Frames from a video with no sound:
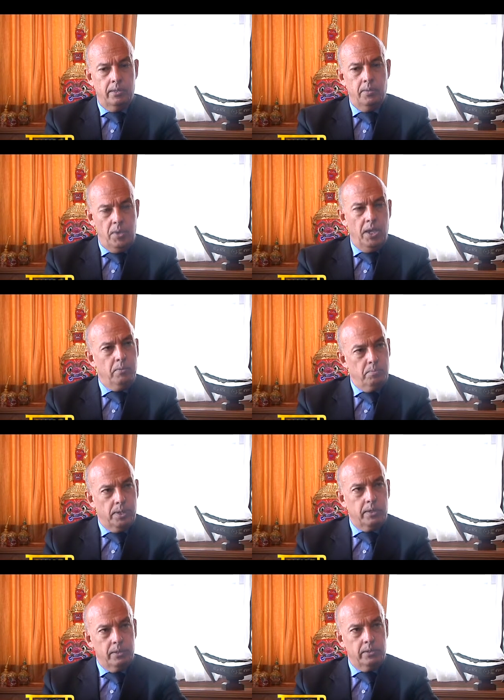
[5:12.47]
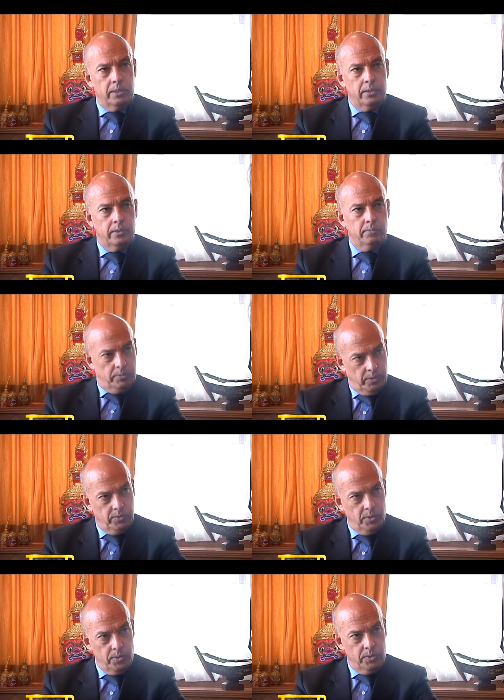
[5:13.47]
the main partner,
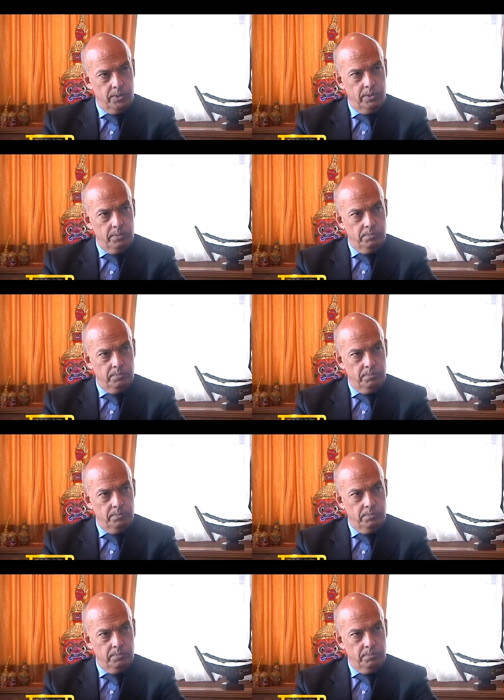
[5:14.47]
of course.